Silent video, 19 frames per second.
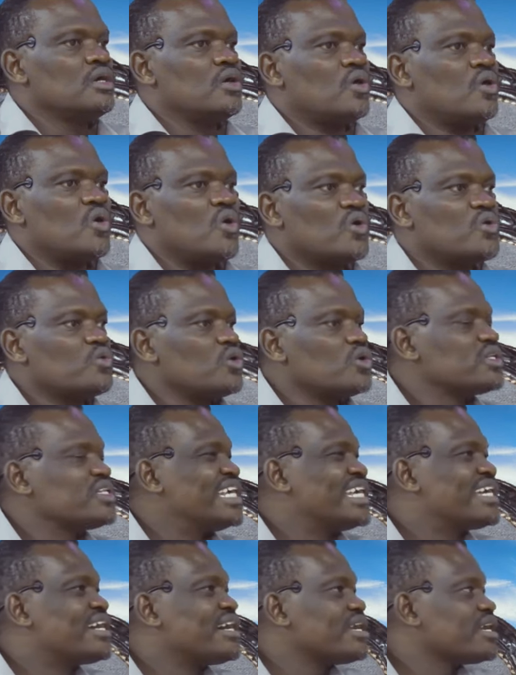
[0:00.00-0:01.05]
on what
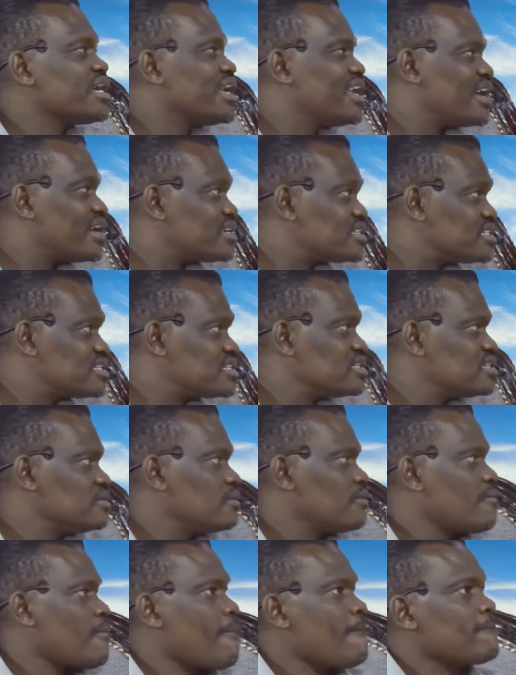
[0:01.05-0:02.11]
they can get,
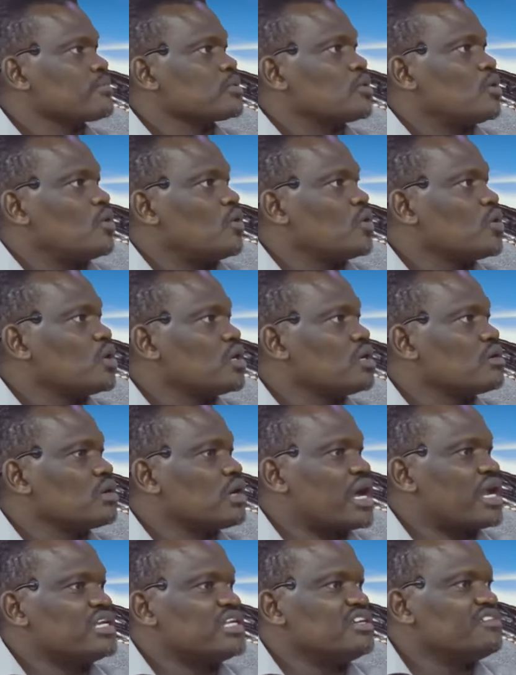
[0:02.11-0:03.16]
on
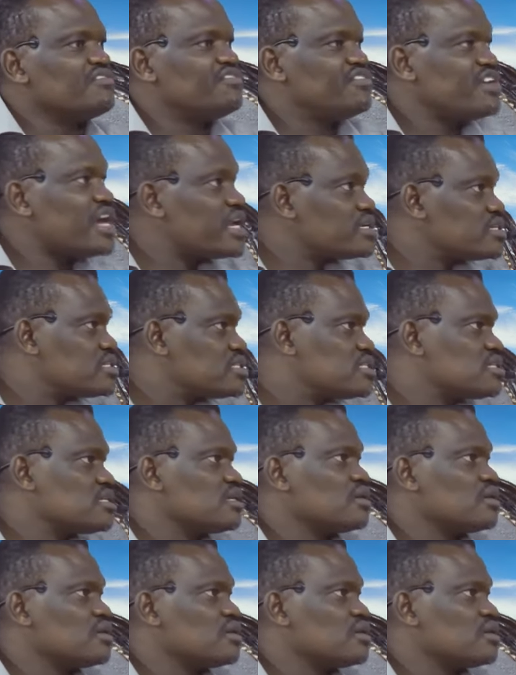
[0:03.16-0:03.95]
an event,